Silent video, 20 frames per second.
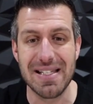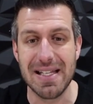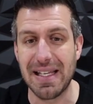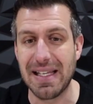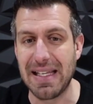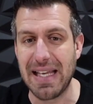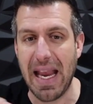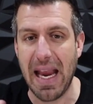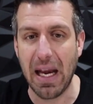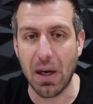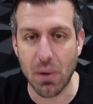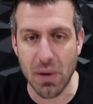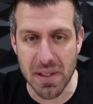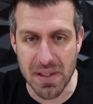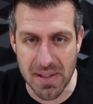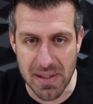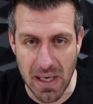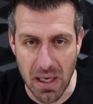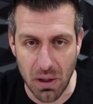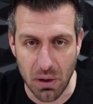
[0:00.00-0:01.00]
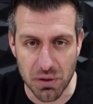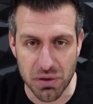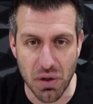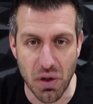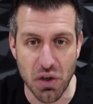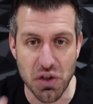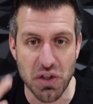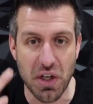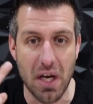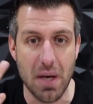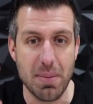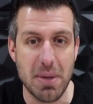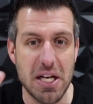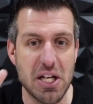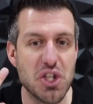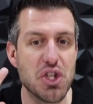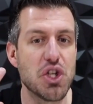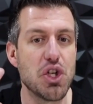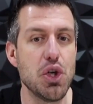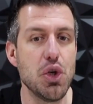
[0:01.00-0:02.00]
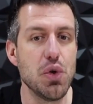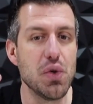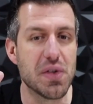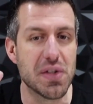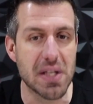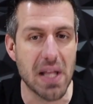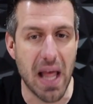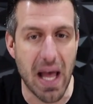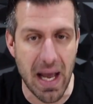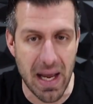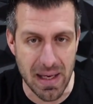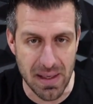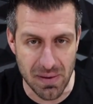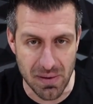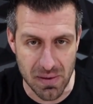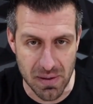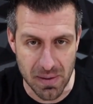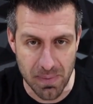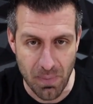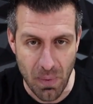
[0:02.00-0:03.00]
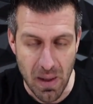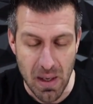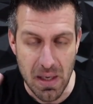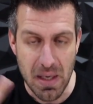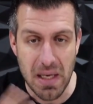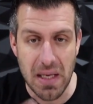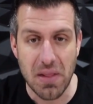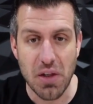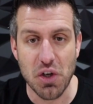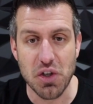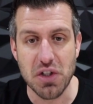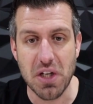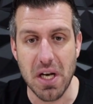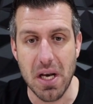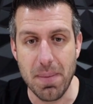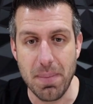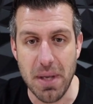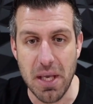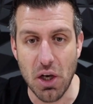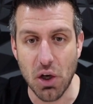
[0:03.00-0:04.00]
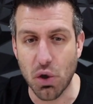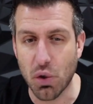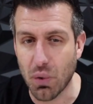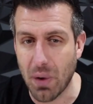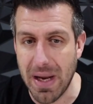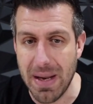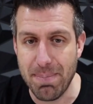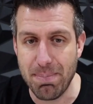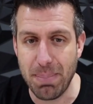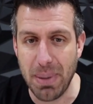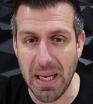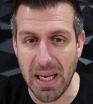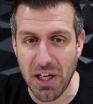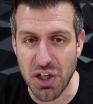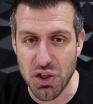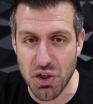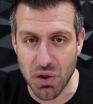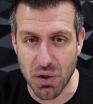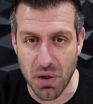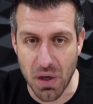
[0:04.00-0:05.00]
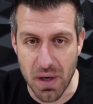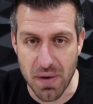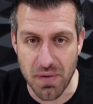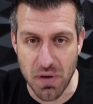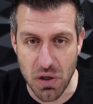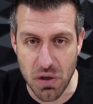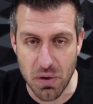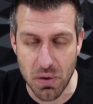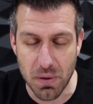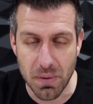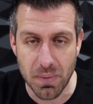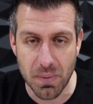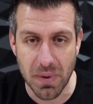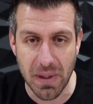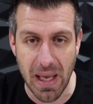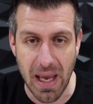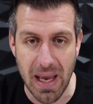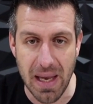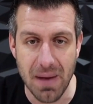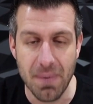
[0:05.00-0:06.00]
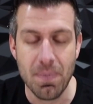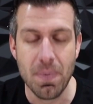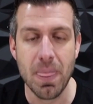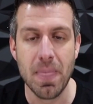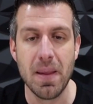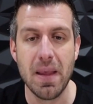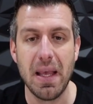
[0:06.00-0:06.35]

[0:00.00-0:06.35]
a carousel. So there's gonna be two slides. There's gonna be a great picture of you, okay?